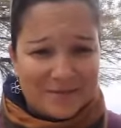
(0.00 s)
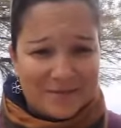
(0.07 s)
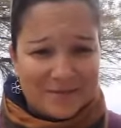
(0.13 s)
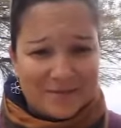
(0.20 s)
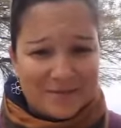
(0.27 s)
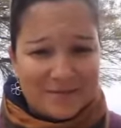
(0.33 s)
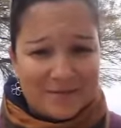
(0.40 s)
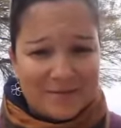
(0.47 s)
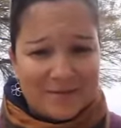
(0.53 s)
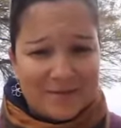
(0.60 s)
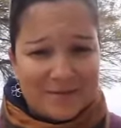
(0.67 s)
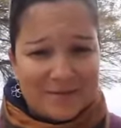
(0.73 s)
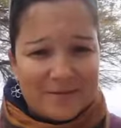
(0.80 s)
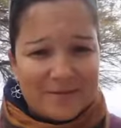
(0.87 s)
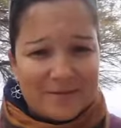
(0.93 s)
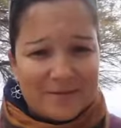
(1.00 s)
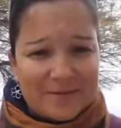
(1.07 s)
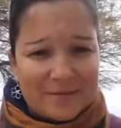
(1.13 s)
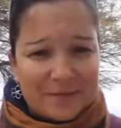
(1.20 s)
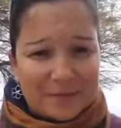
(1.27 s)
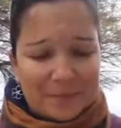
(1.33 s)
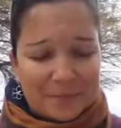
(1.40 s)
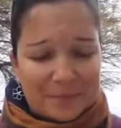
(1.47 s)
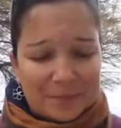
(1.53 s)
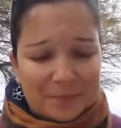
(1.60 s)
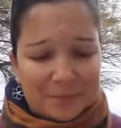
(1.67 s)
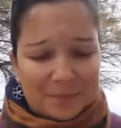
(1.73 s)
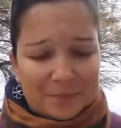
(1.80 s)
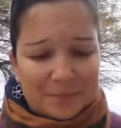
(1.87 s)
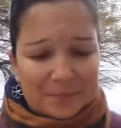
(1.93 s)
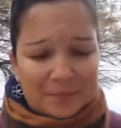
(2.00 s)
[no speech]